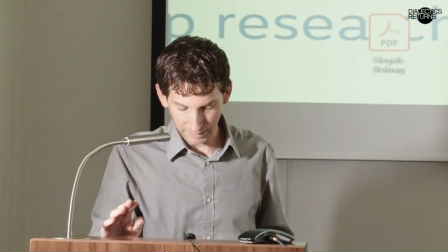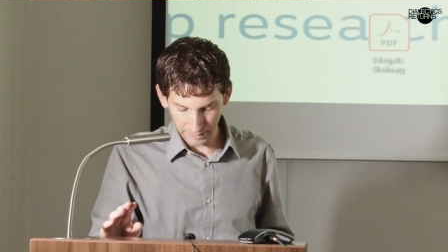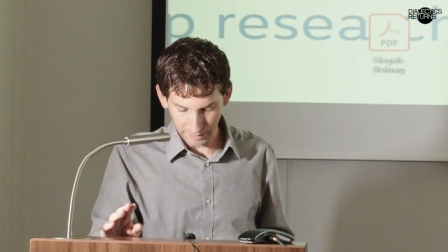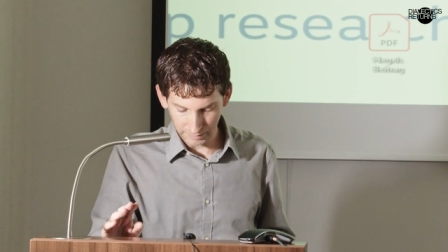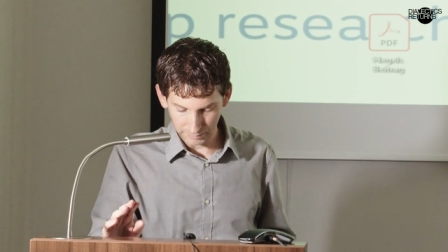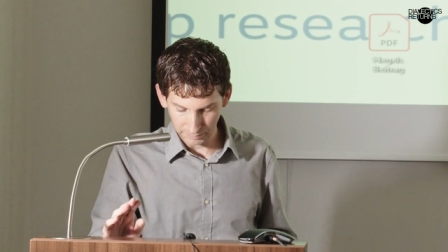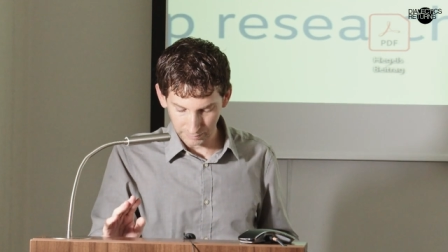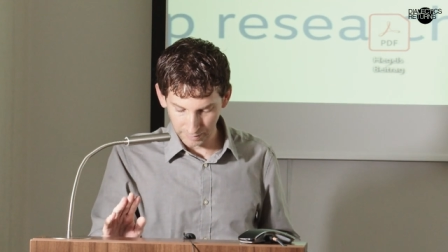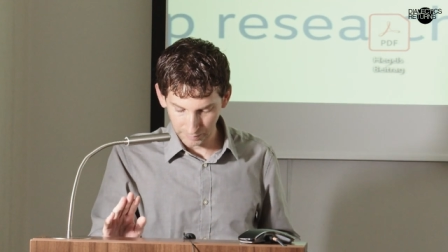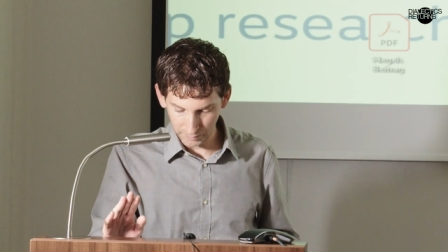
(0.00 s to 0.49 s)

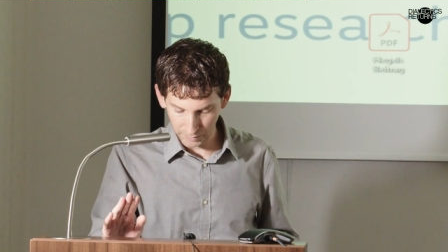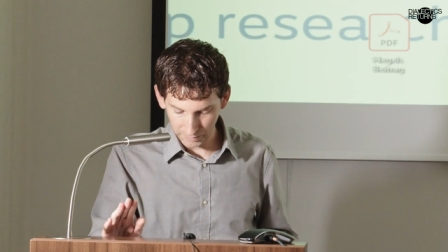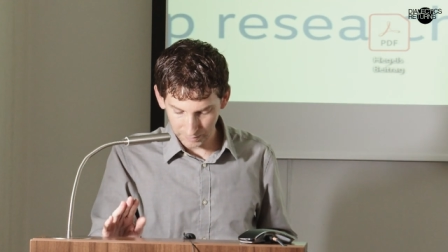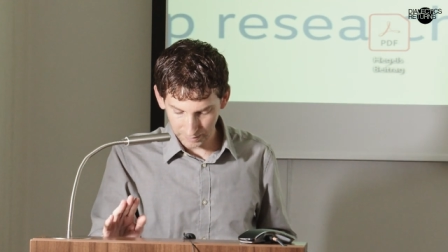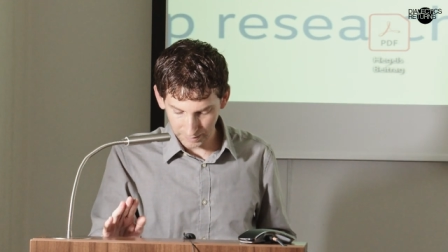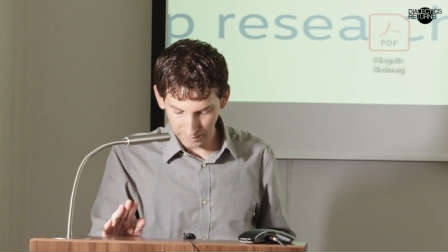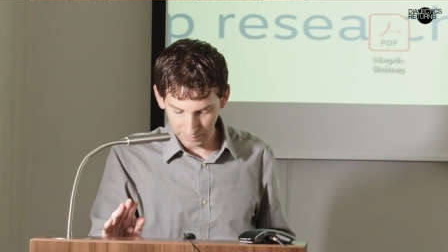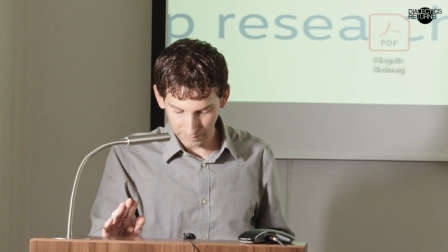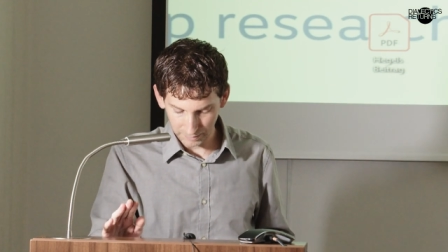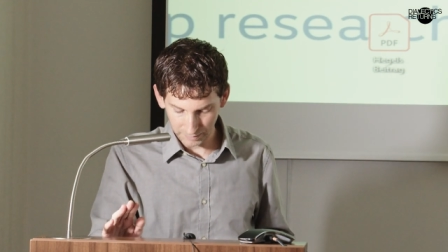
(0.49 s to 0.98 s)
not what
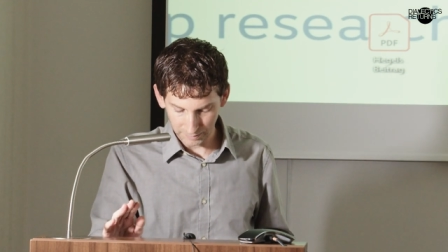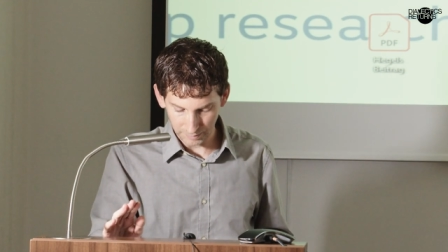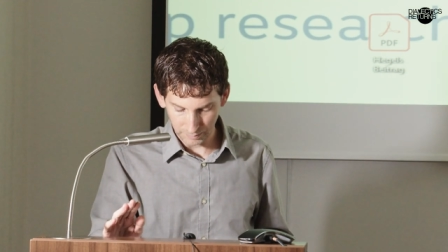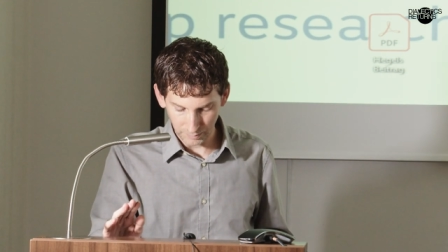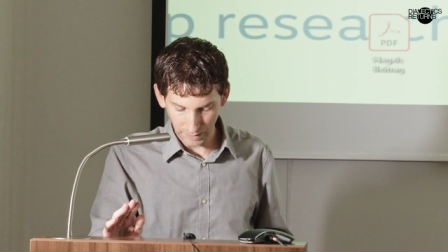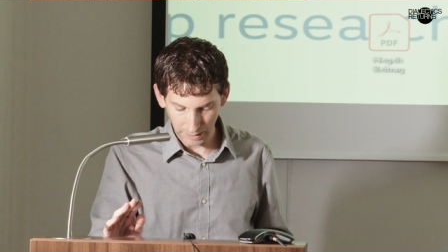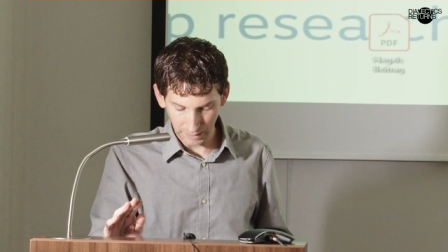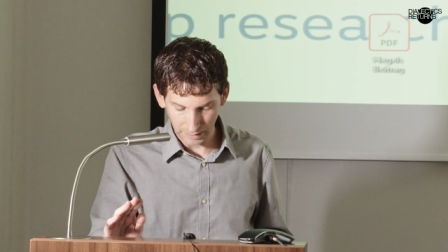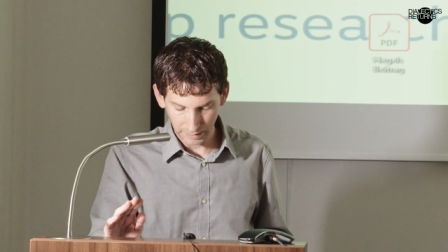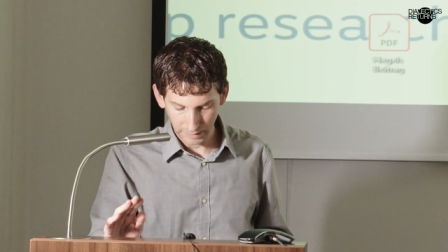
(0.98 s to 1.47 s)
most interests
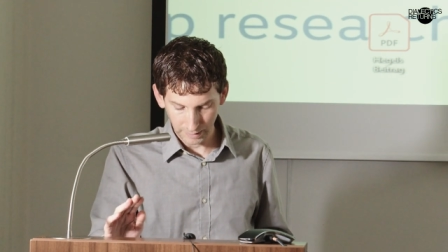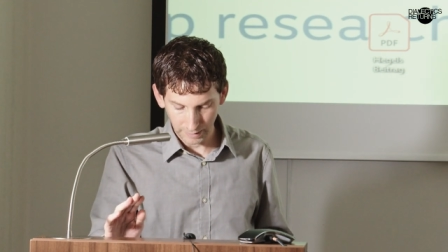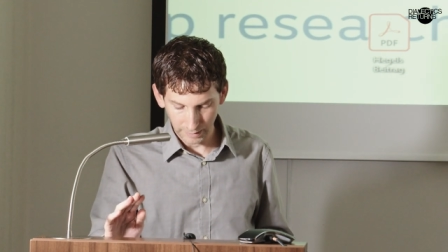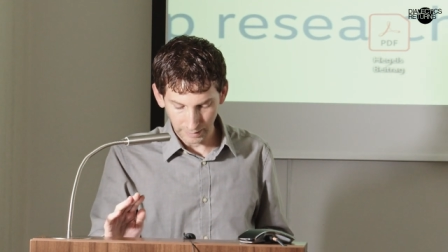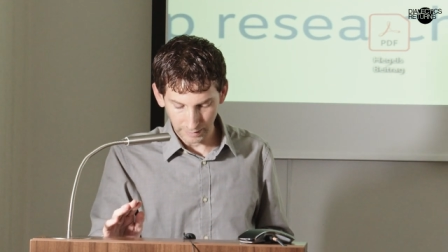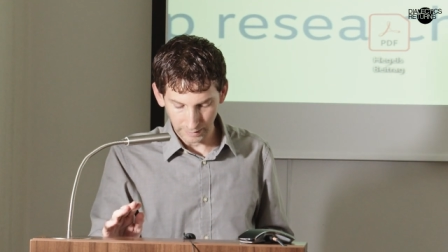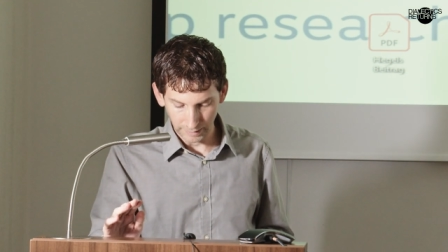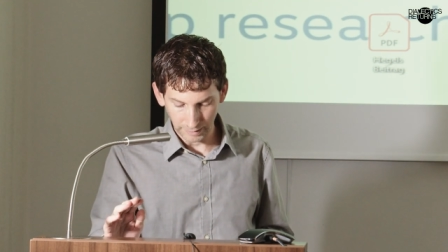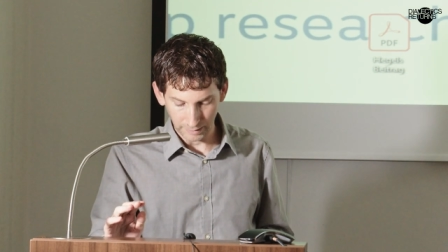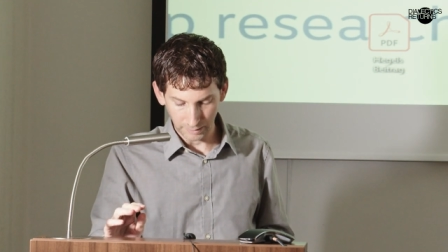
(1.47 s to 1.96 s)
me
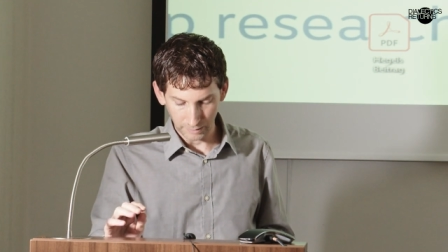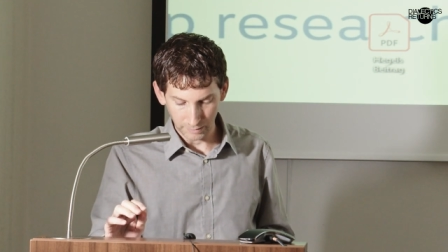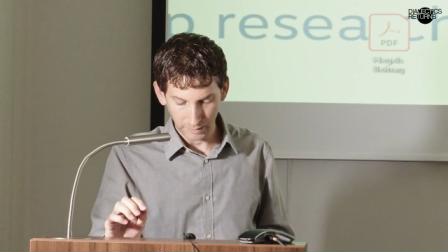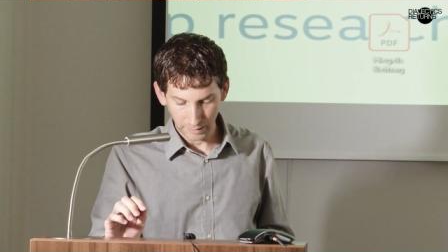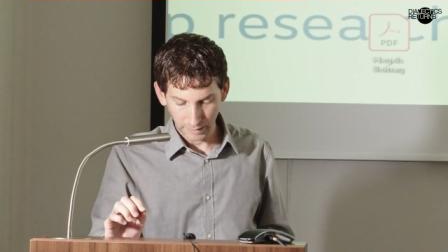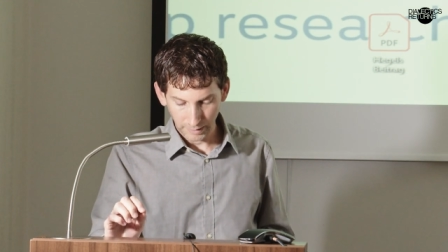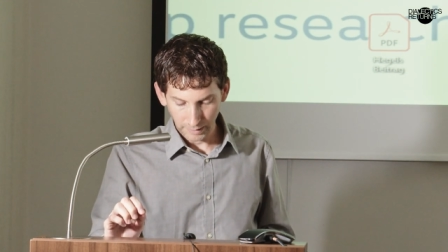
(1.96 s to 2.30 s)
now.